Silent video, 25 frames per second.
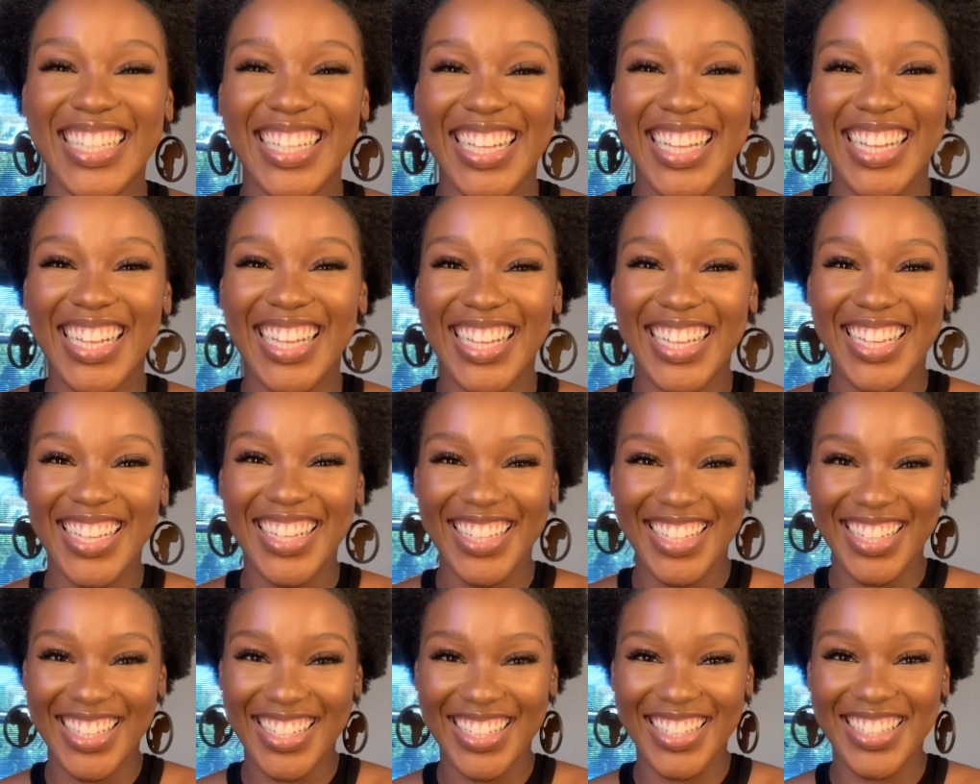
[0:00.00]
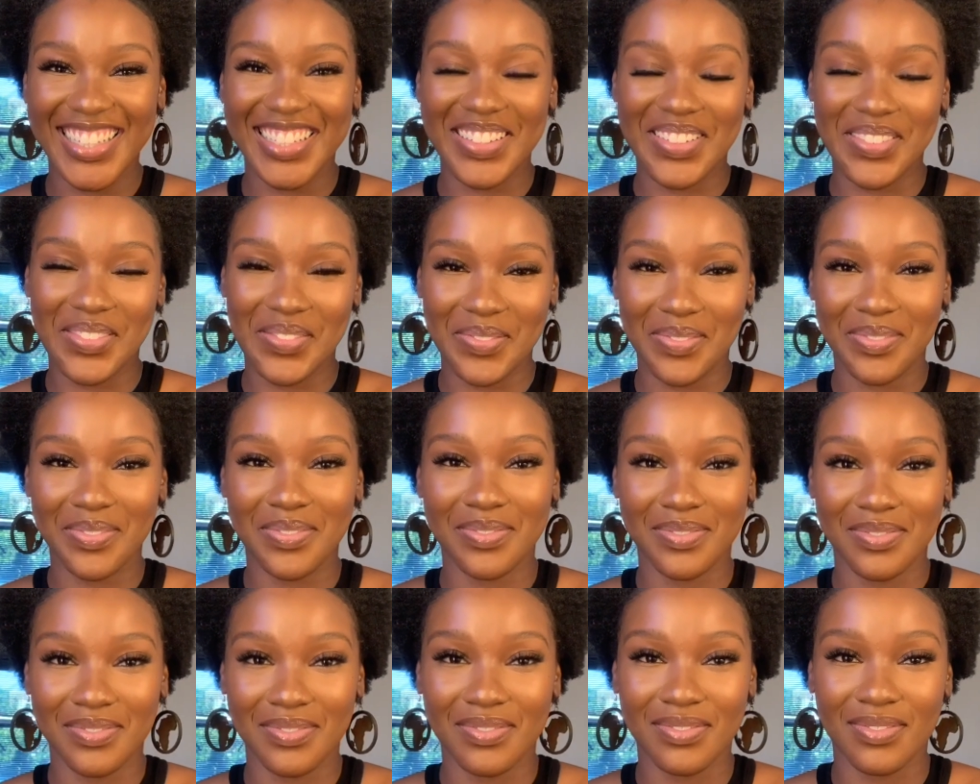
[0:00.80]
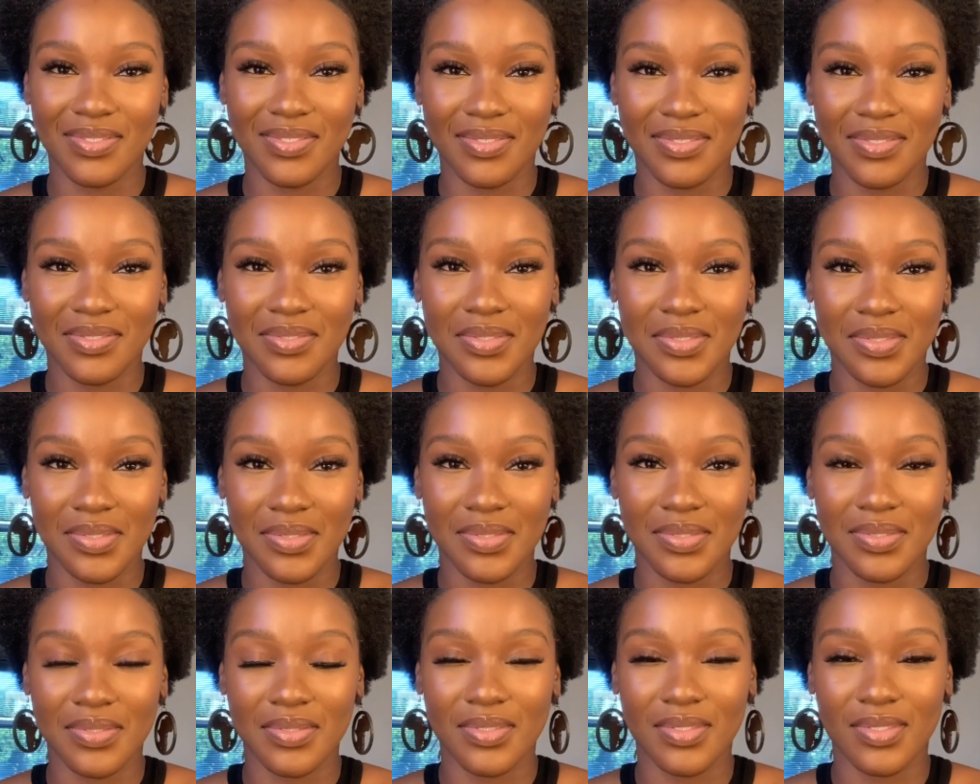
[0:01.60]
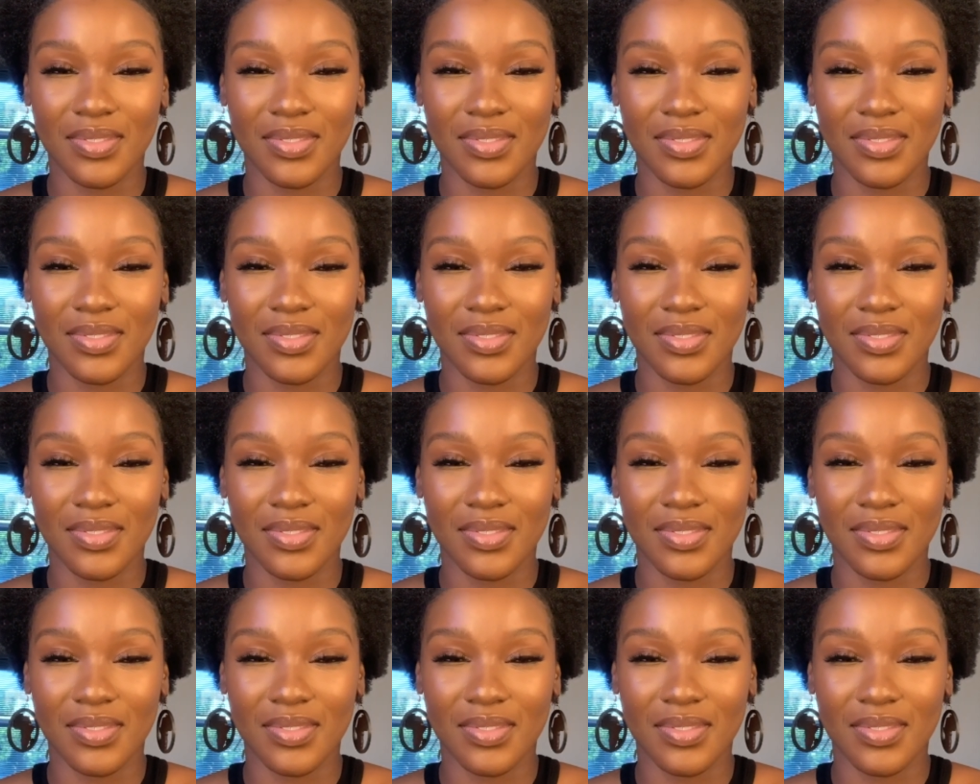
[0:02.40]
Whereas we're coming from